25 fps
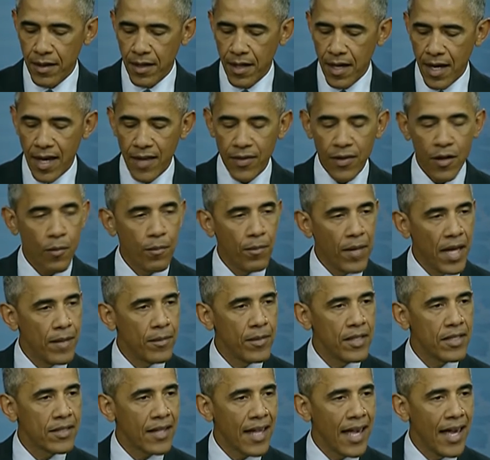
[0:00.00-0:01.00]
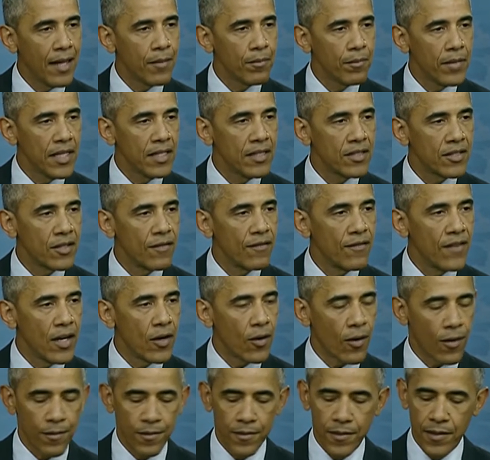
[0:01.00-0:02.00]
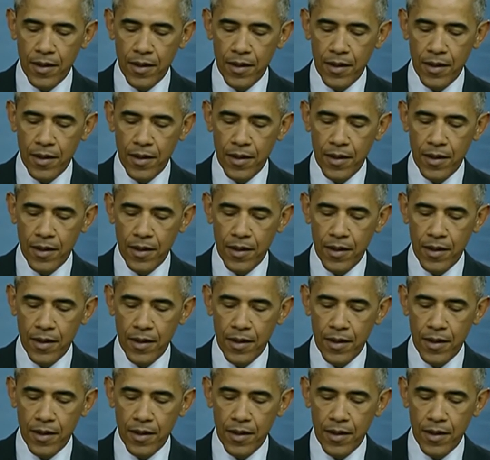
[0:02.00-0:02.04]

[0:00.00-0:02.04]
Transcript: and their babies can be severe.